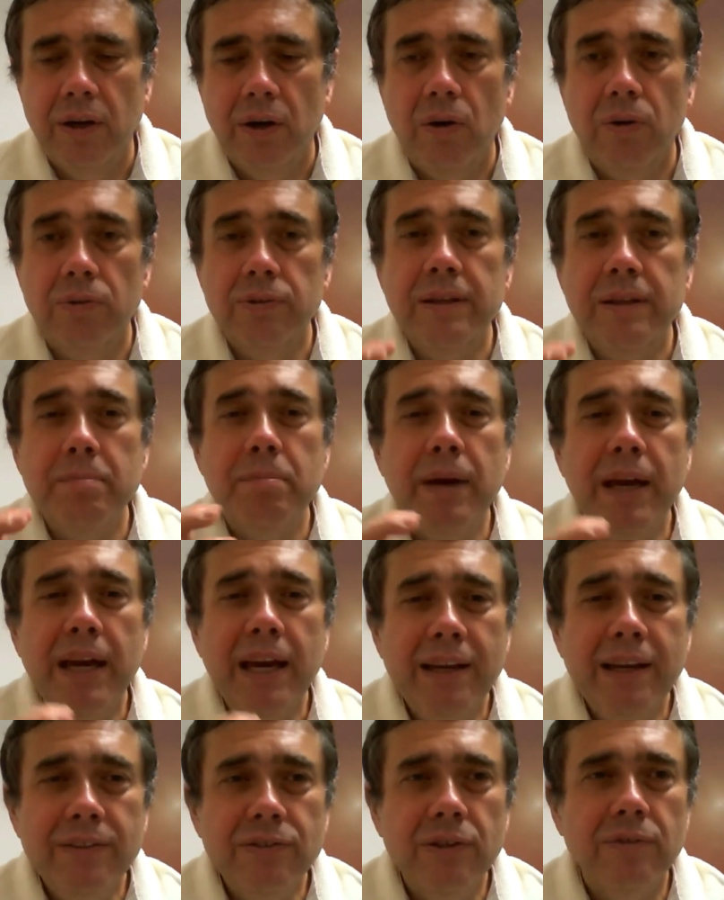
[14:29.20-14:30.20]
on the
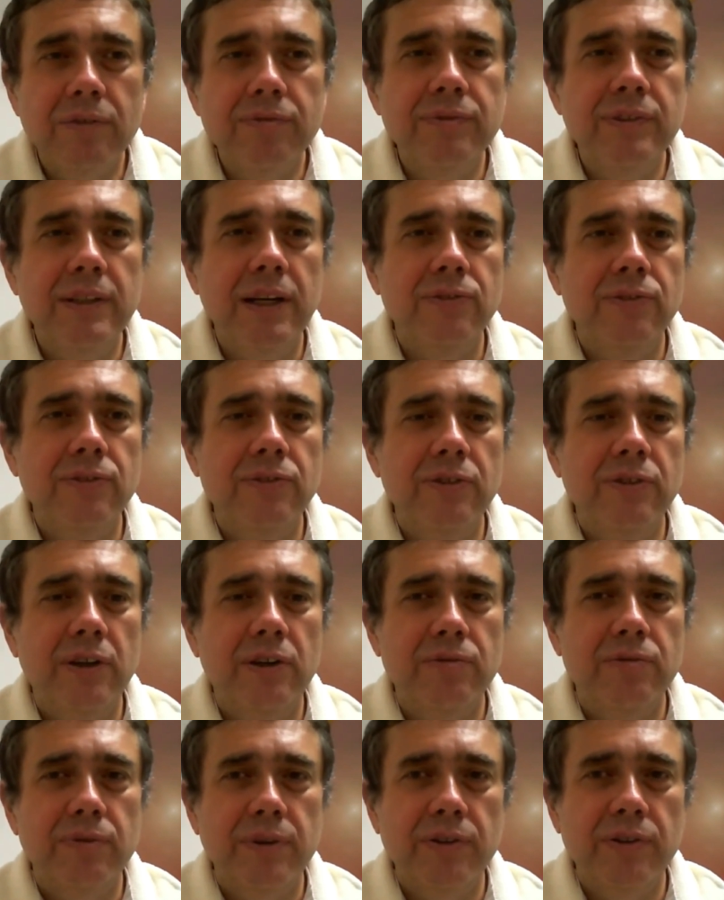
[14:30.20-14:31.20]
base of that
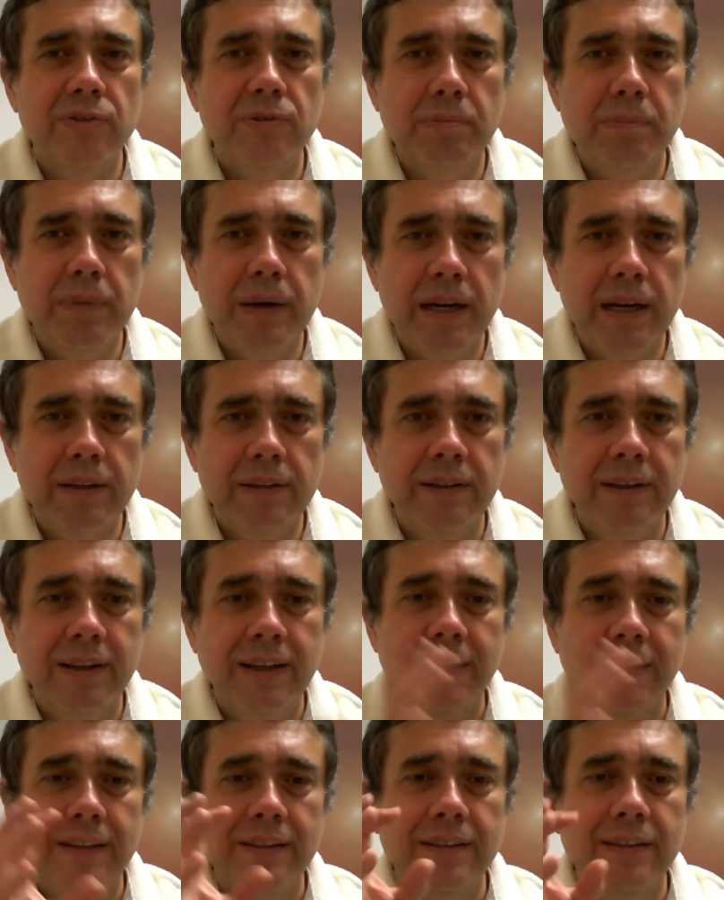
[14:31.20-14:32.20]
self-respect,
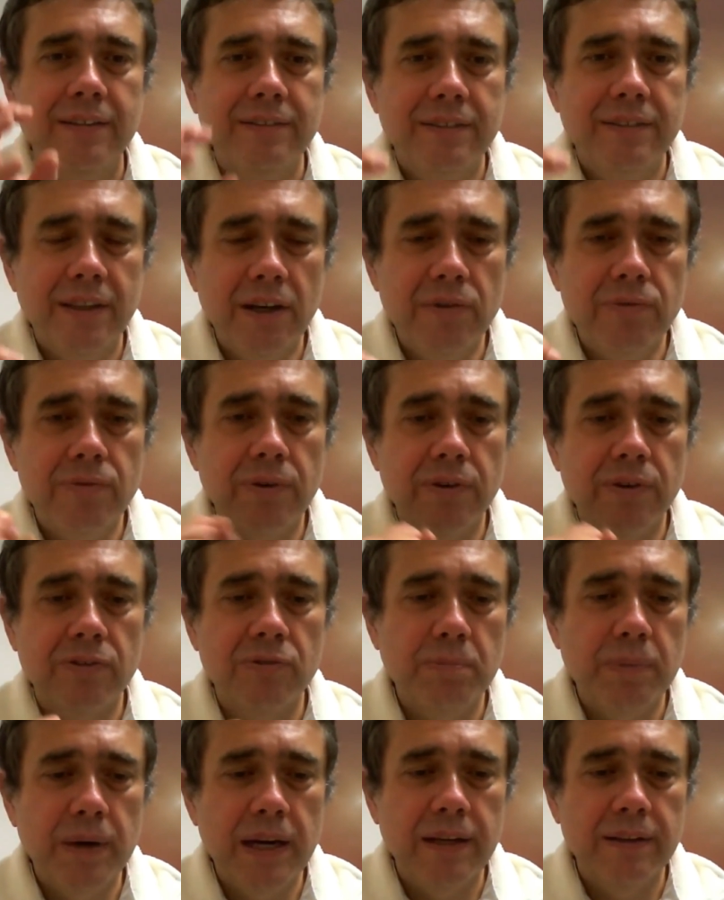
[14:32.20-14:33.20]
the
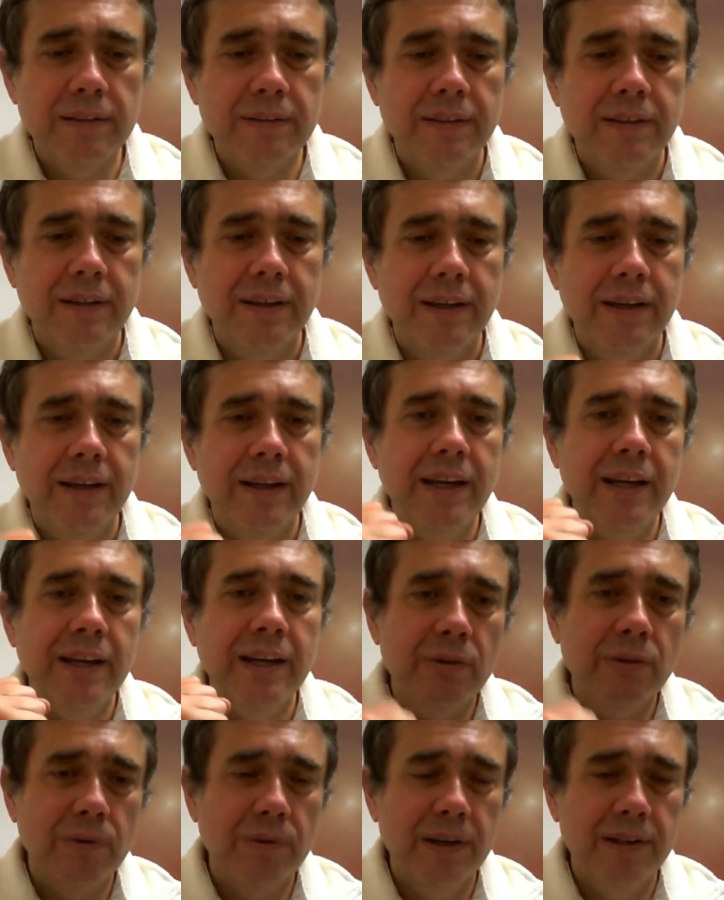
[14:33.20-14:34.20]
self-respect
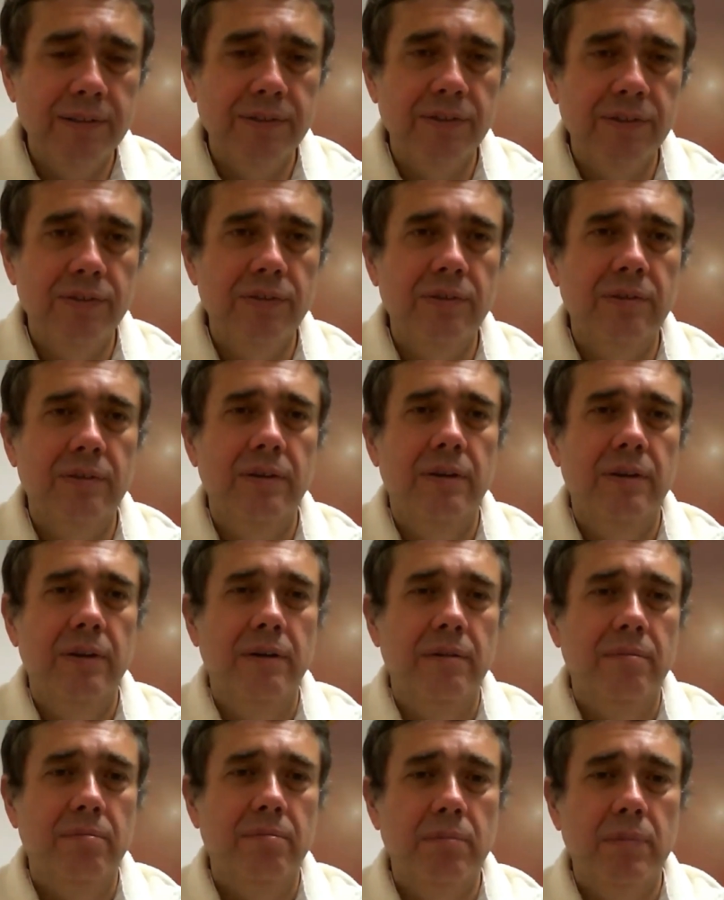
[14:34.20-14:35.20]
increases
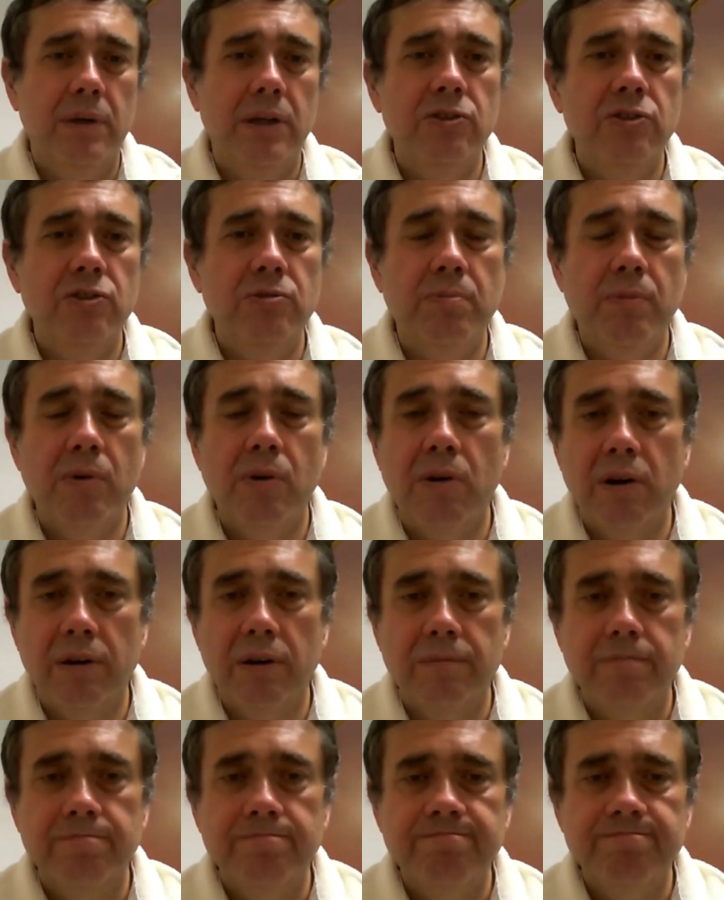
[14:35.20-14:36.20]
much more.